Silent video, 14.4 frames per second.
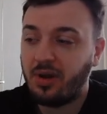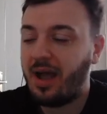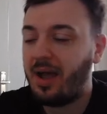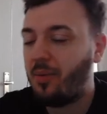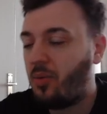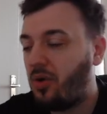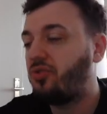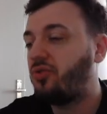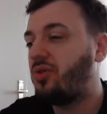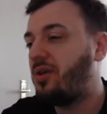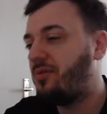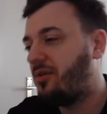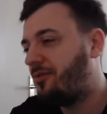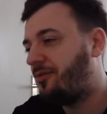I want to
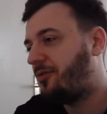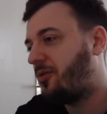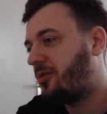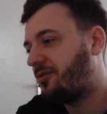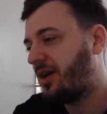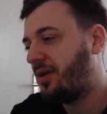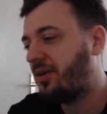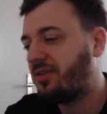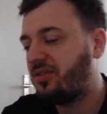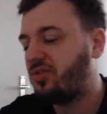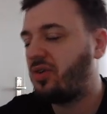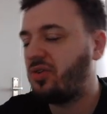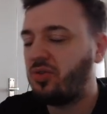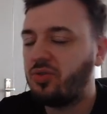level a 4th character,
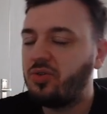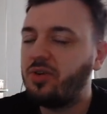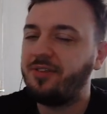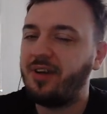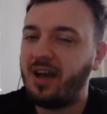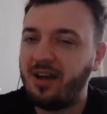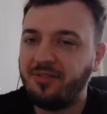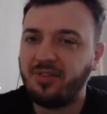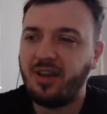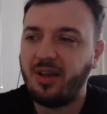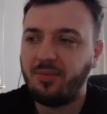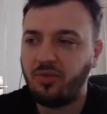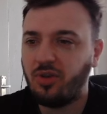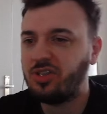so I don't know if I have
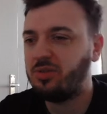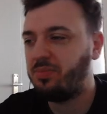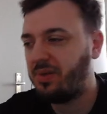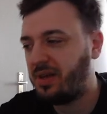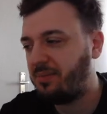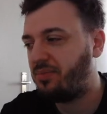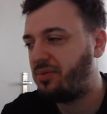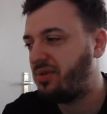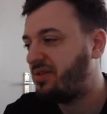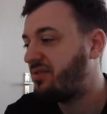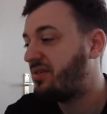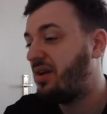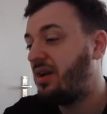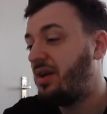time to actually play Priest.